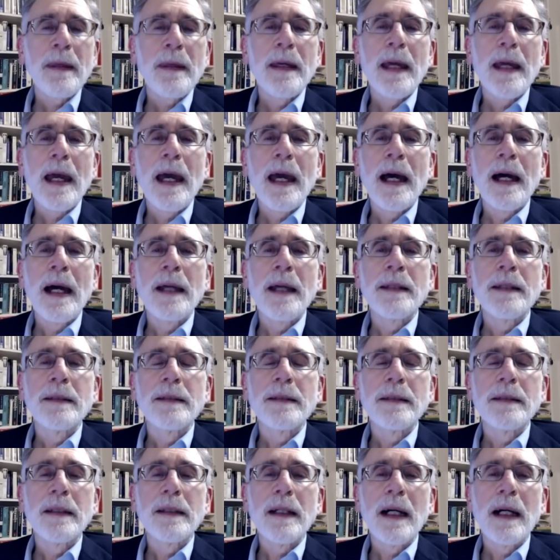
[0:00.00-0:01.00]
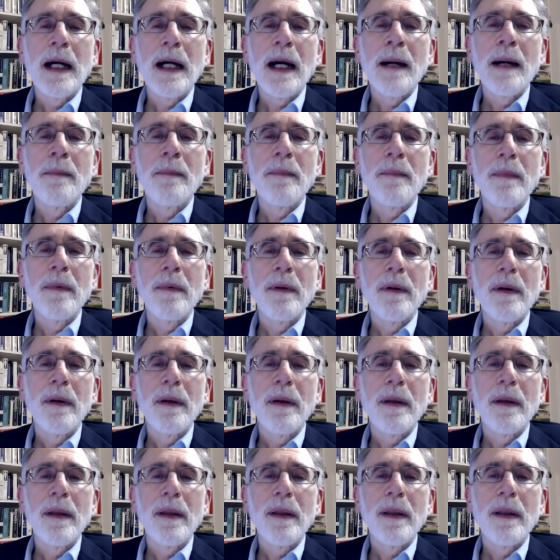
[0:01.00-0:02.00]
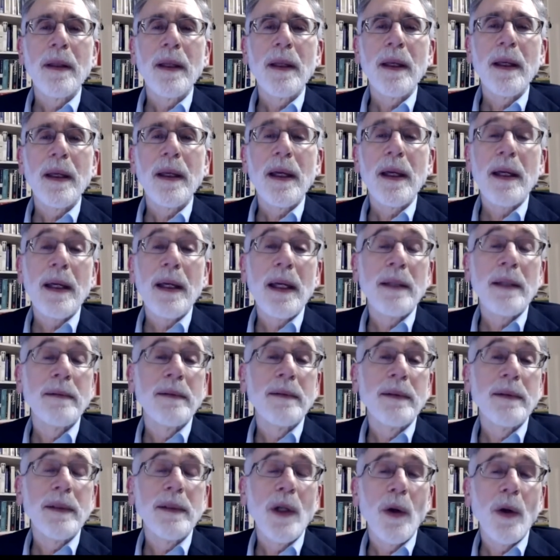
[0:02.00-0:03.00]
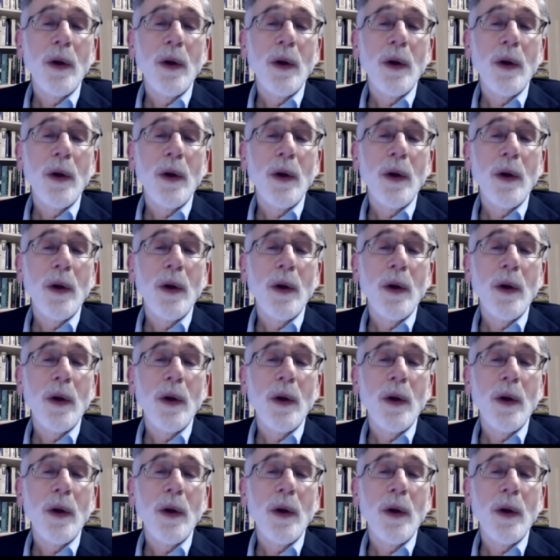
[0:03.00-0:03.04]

And um, and you know